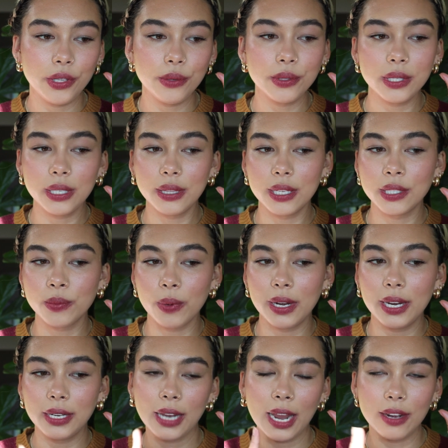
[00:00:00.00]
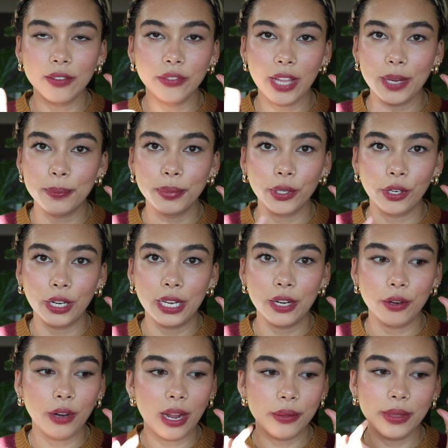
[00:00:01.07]
using this one and kind of like
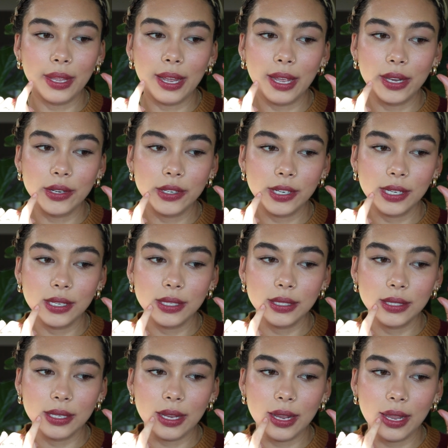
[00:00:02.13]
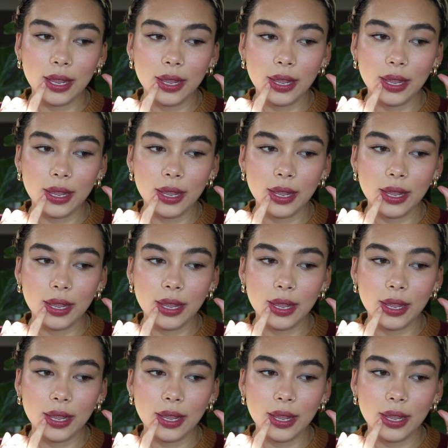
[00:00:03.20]
blurring it around the edges